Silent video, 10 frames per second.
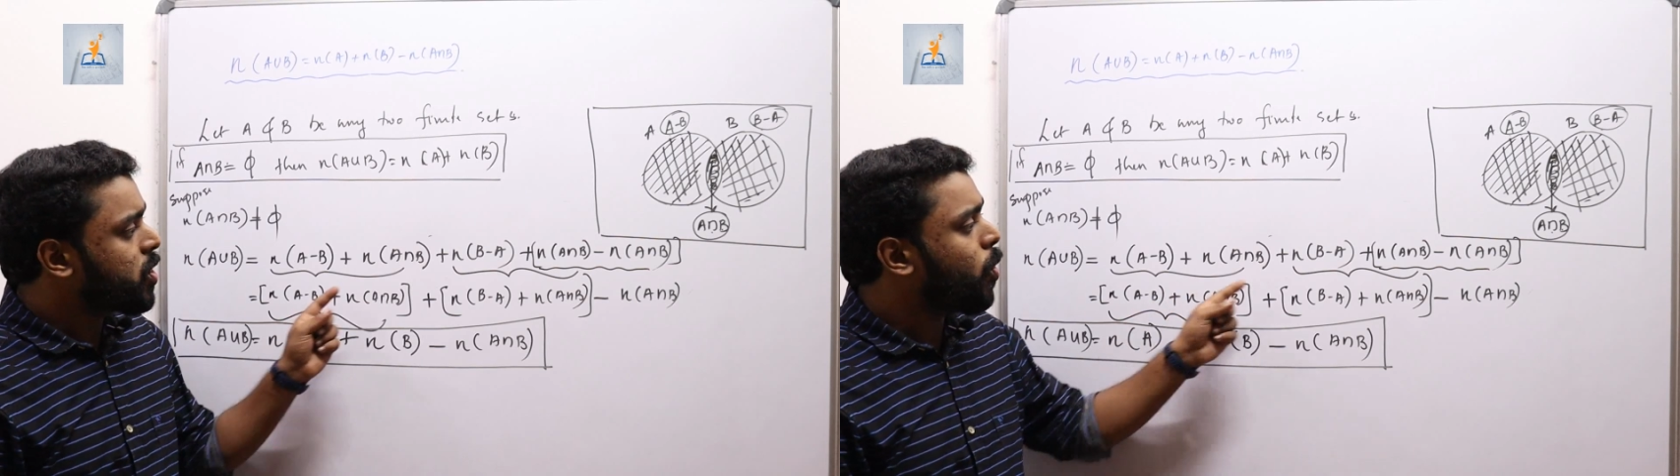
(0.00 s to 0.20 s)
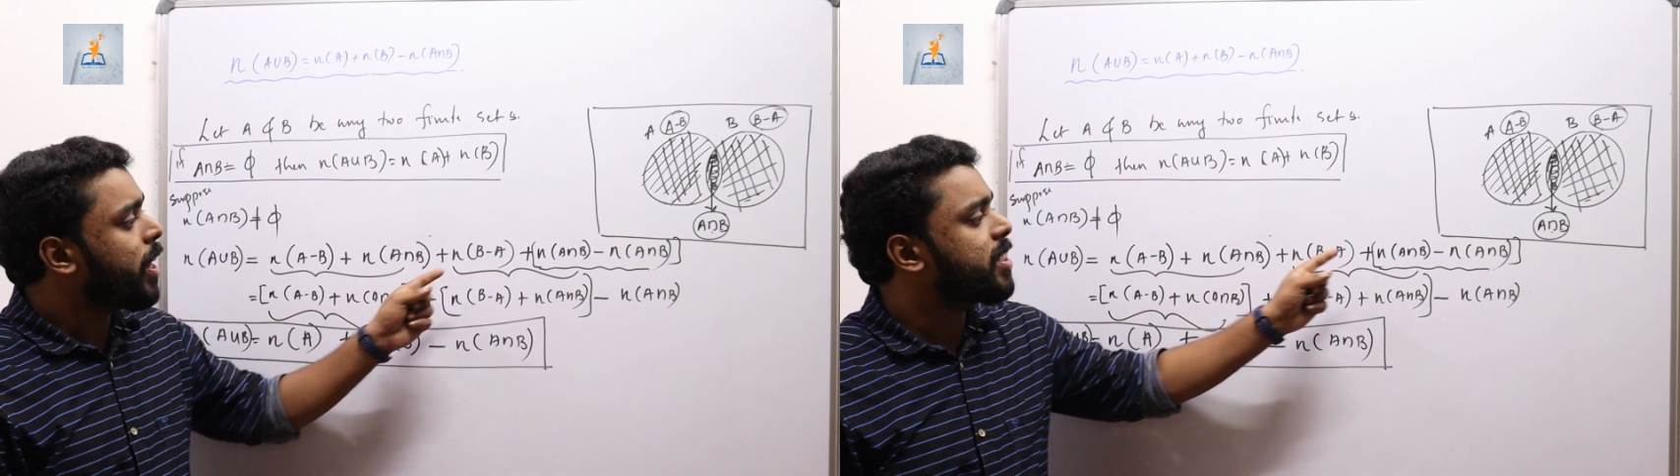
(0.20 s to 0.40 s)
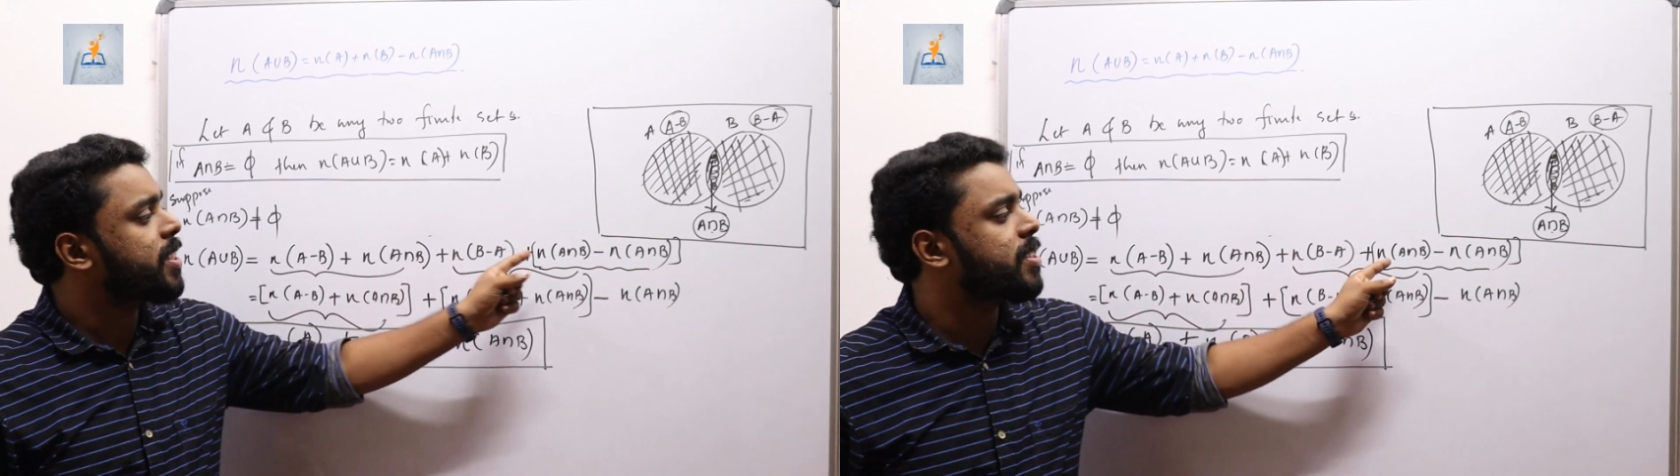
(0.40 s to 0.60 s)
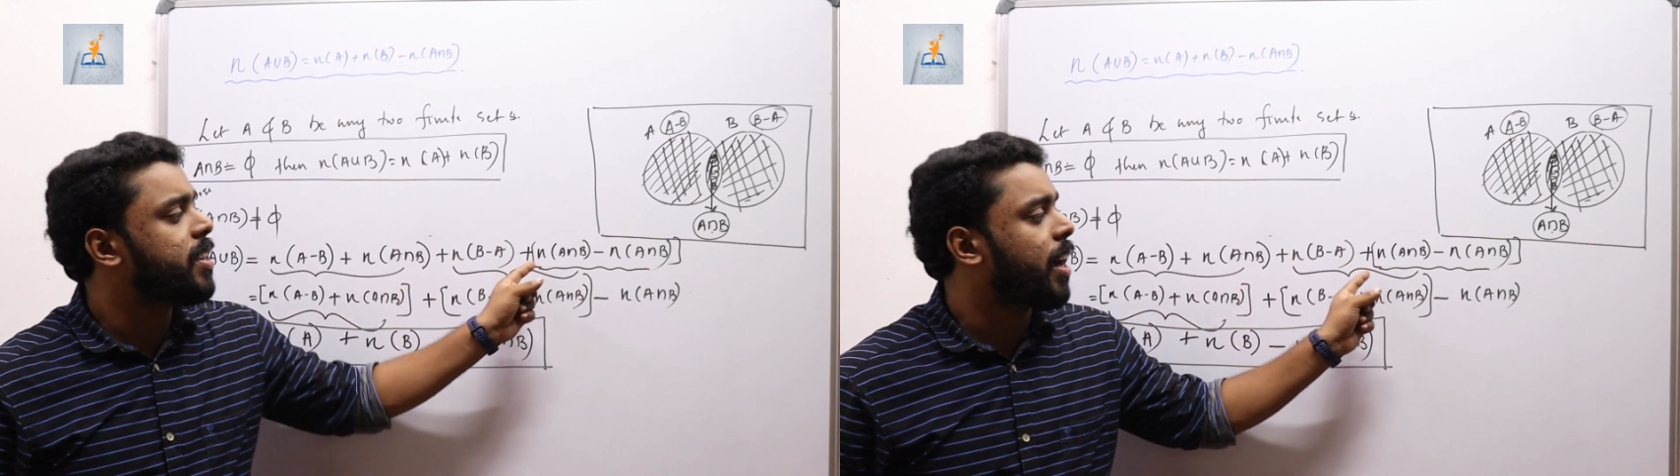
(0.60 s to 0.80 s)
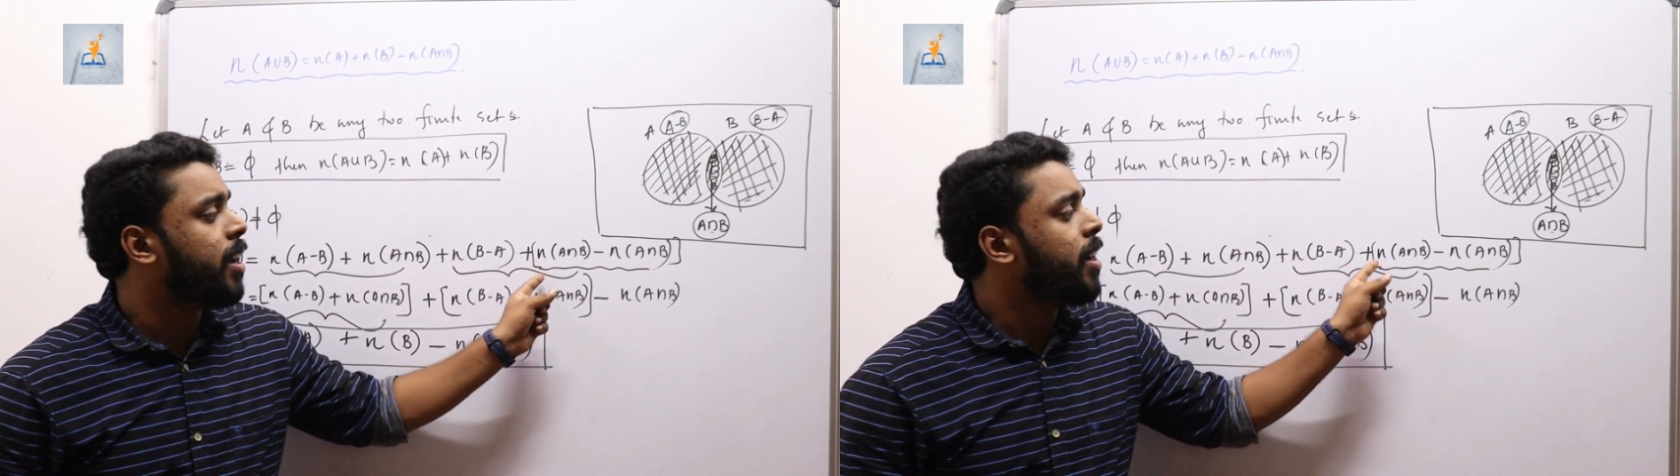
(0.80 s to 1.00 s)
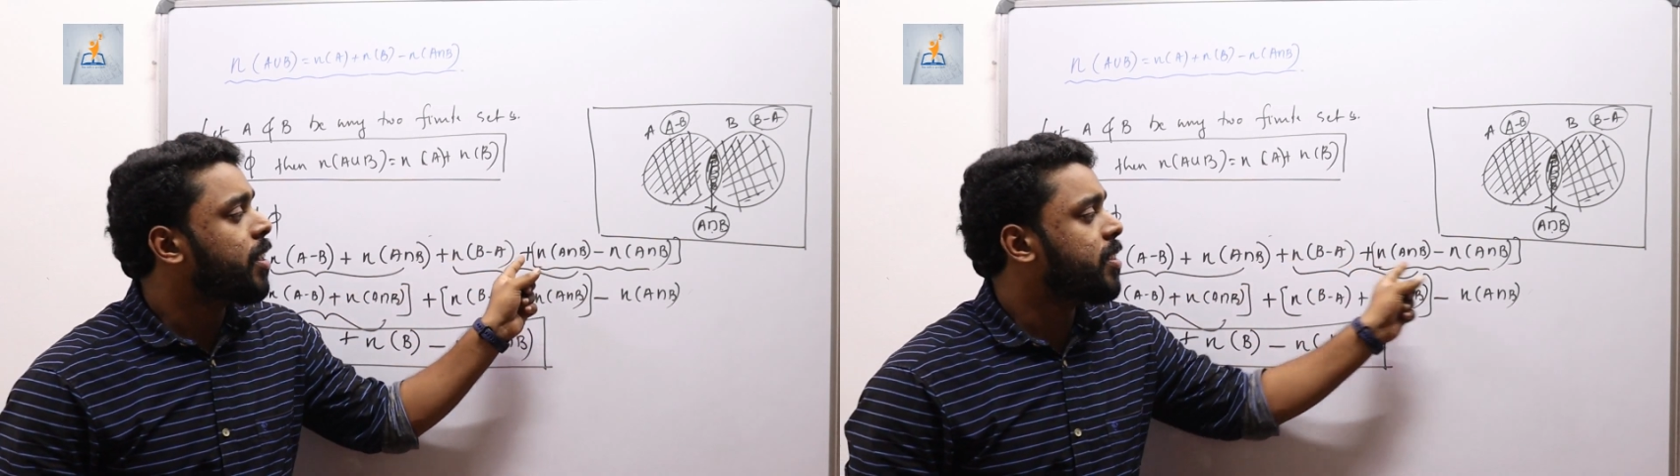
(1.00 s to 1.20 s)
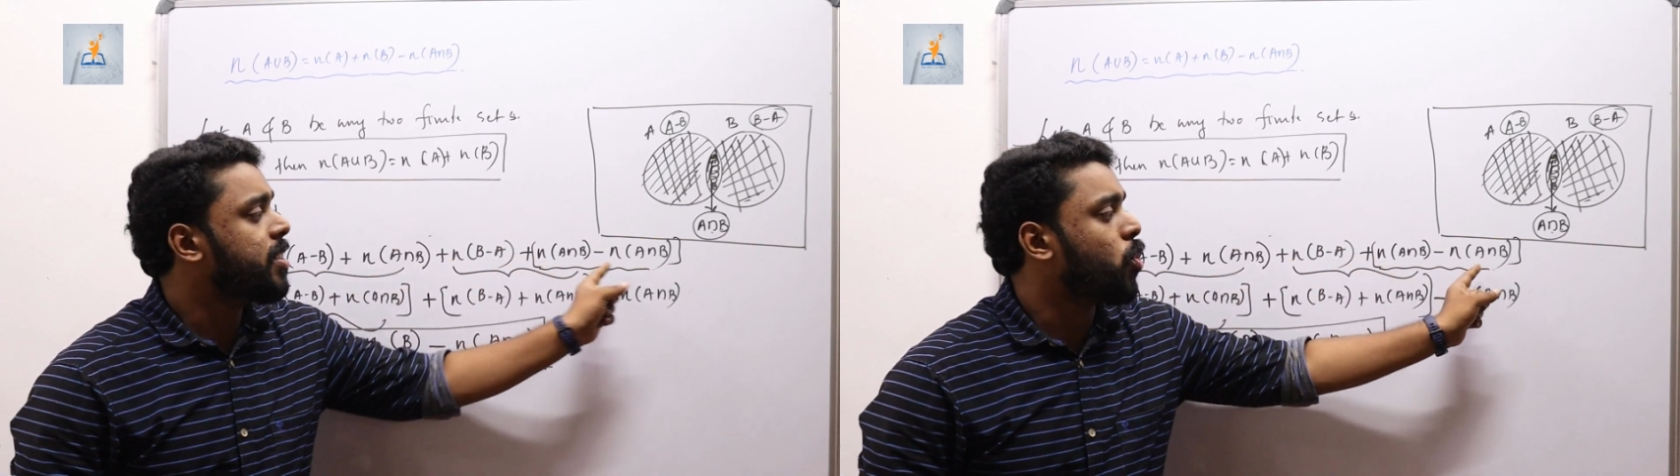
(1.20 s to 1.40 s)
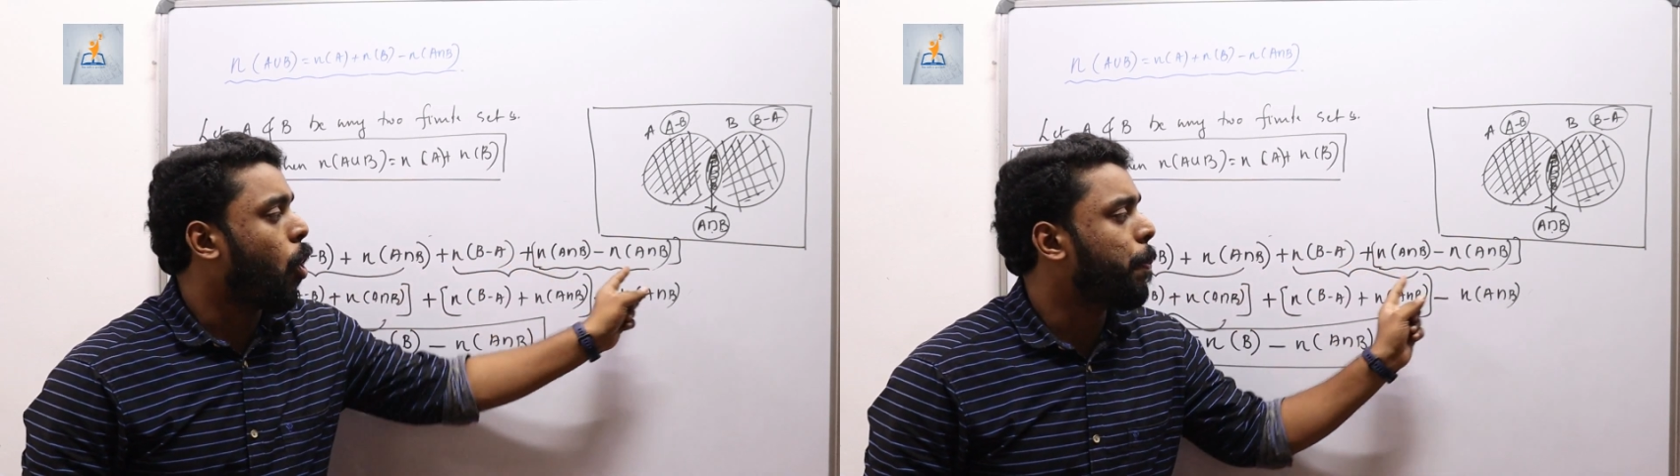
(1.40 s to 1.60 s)
So I just done
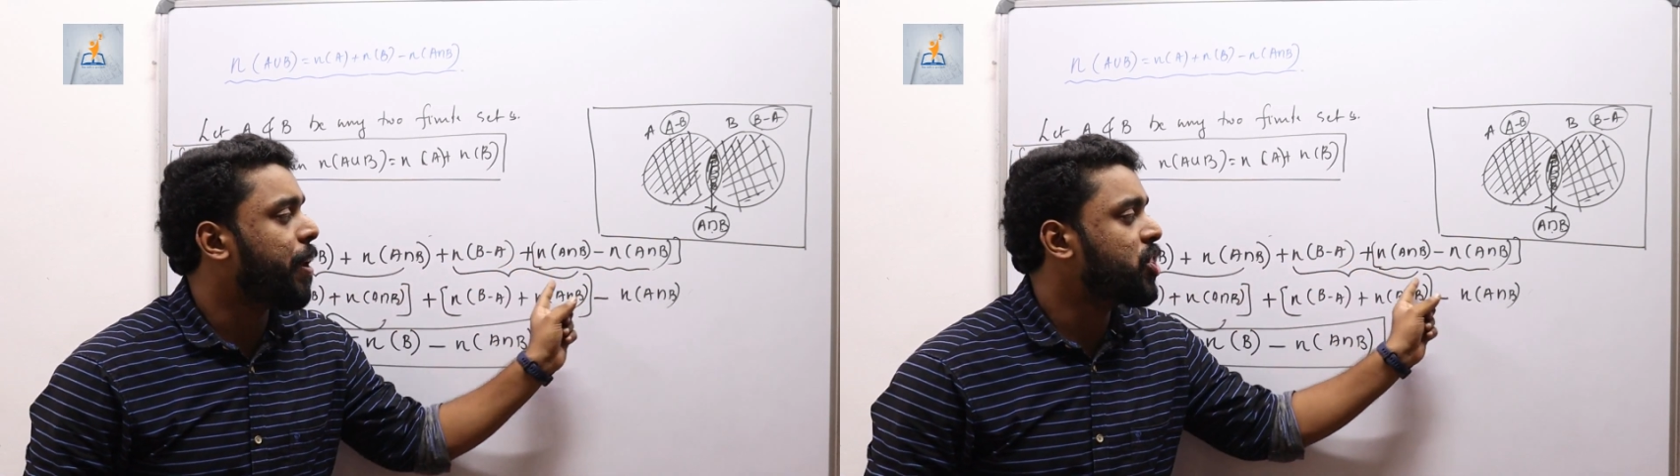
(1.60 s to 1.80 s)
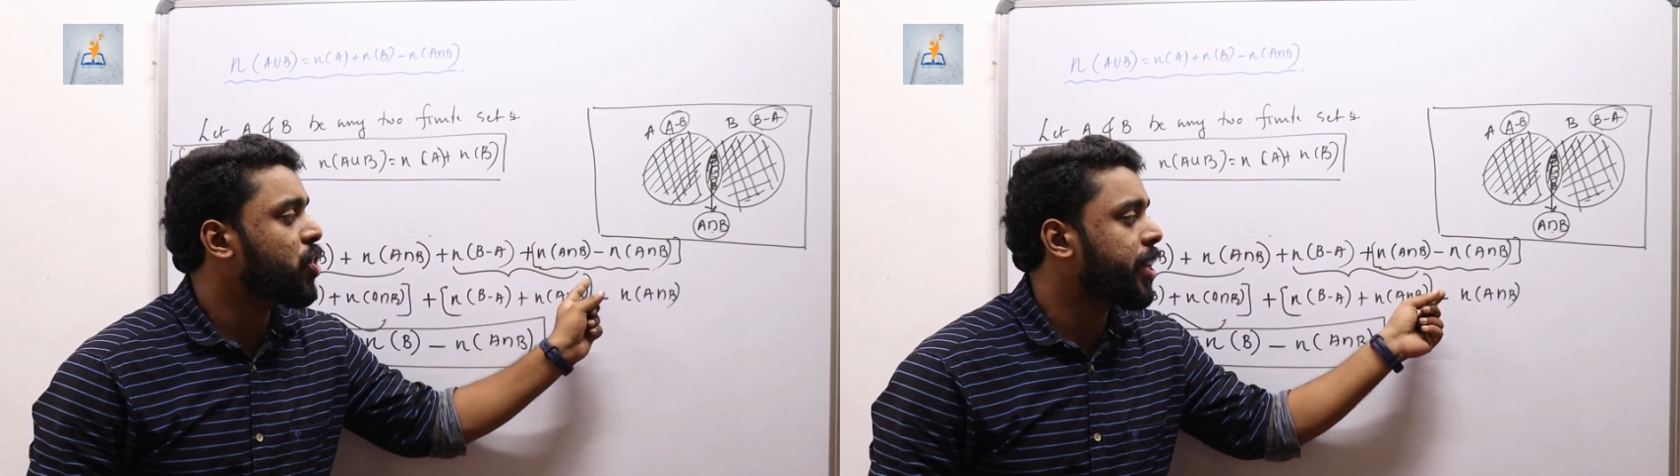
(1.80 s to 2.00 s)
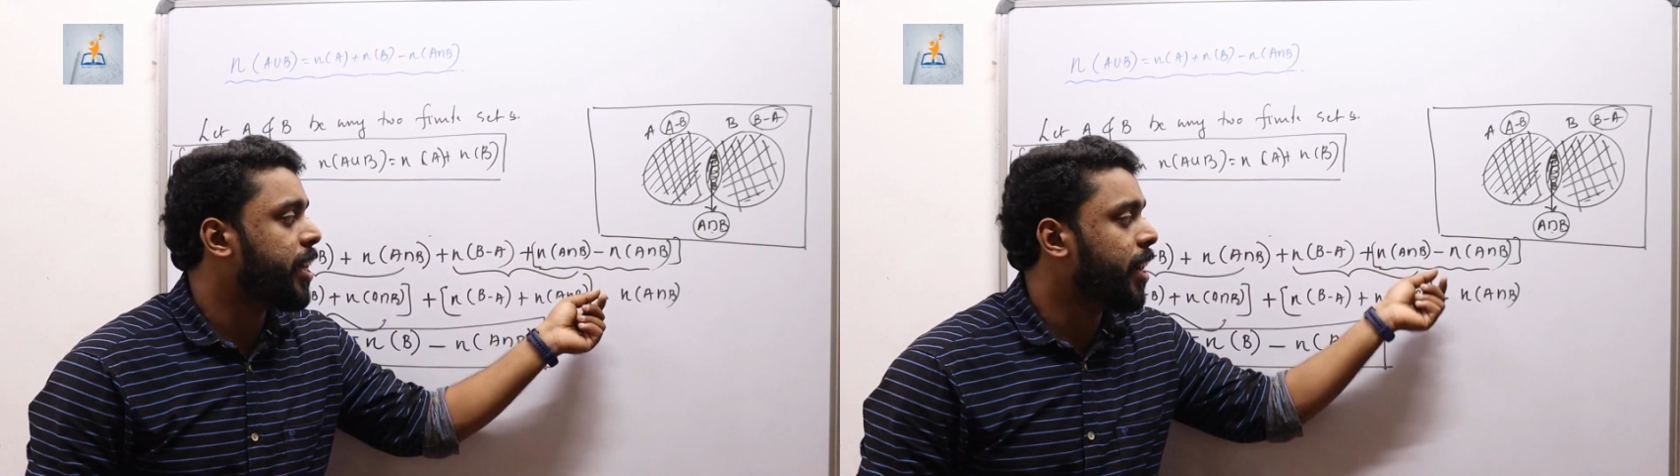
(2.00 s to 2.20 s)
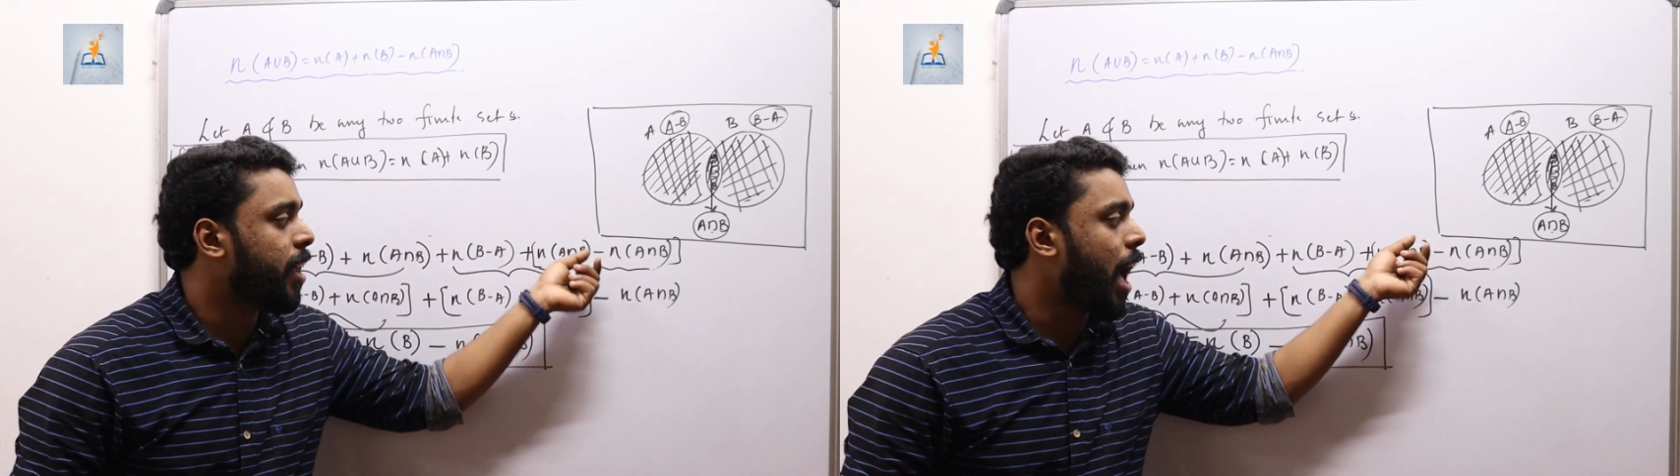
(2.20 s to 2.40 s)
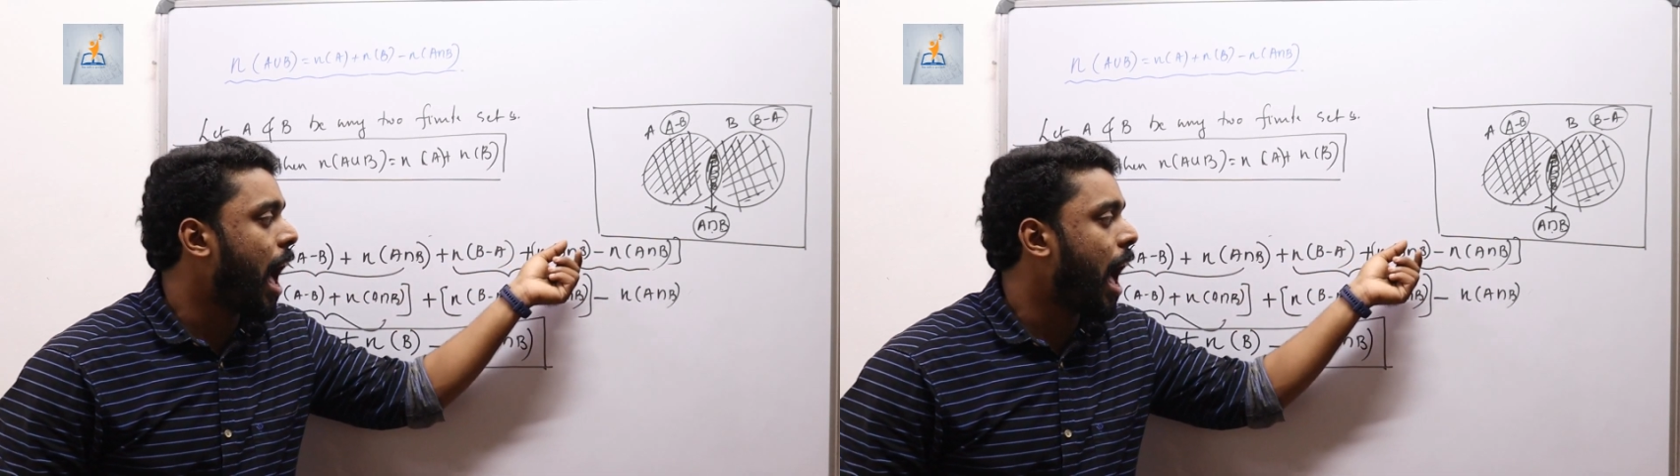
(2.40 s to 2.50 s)
this operation here